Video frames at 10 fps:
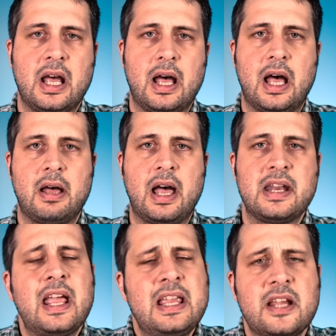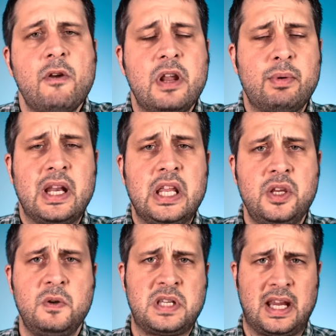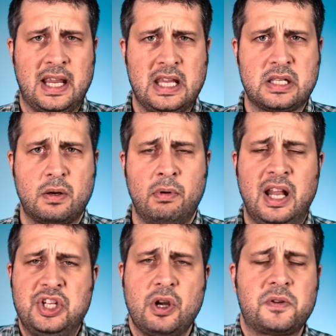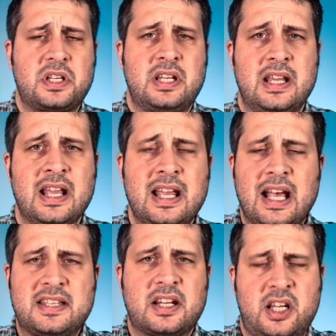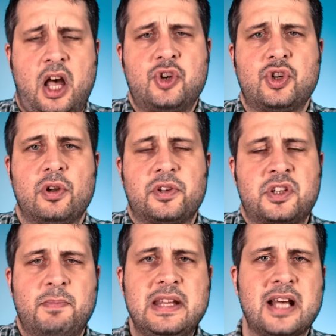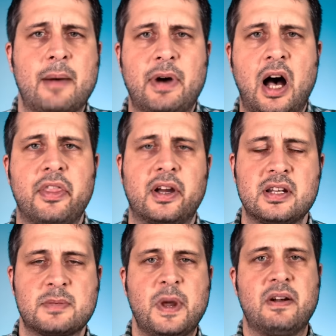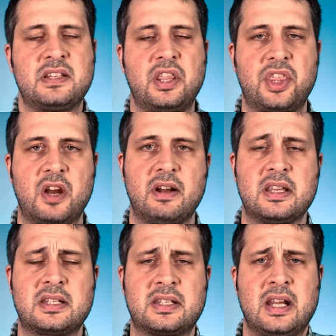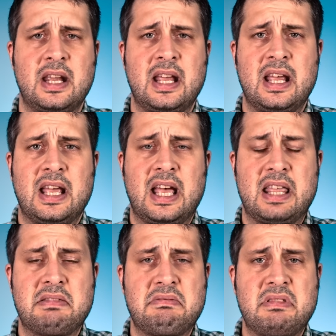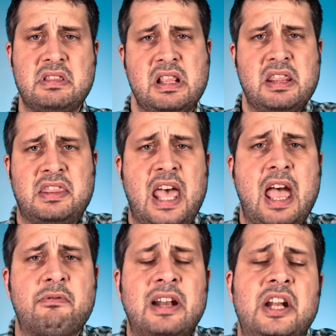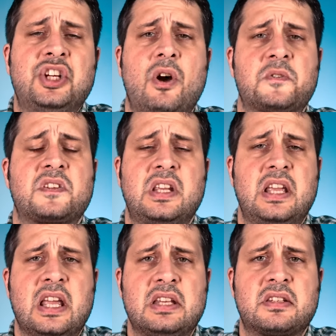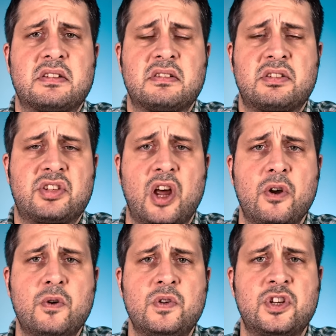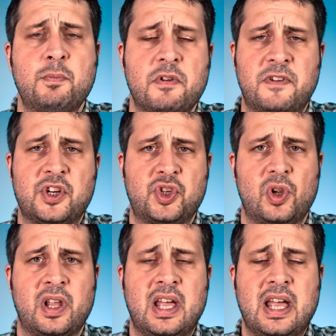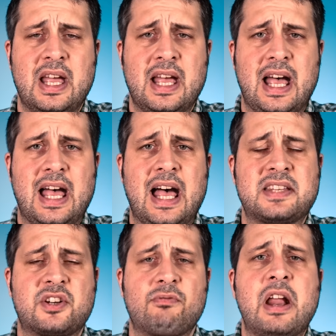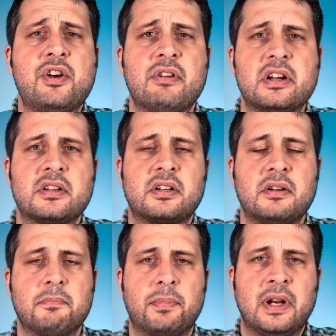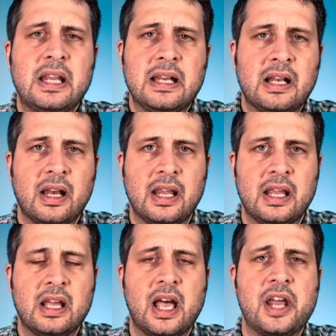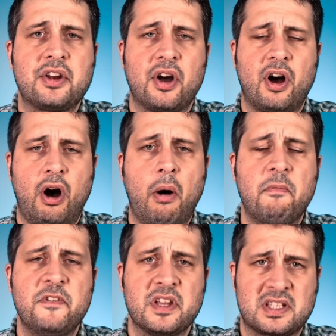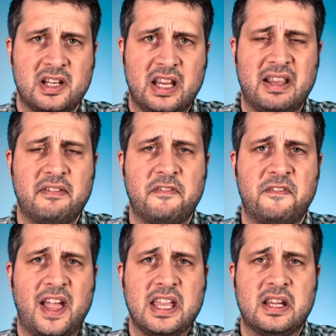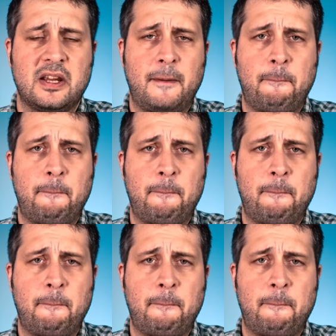And he's only really using his religiosity as a cudgel to beat up other conspiracy theorists. Their religiosity is so superficial as to render it completely and obviously fake.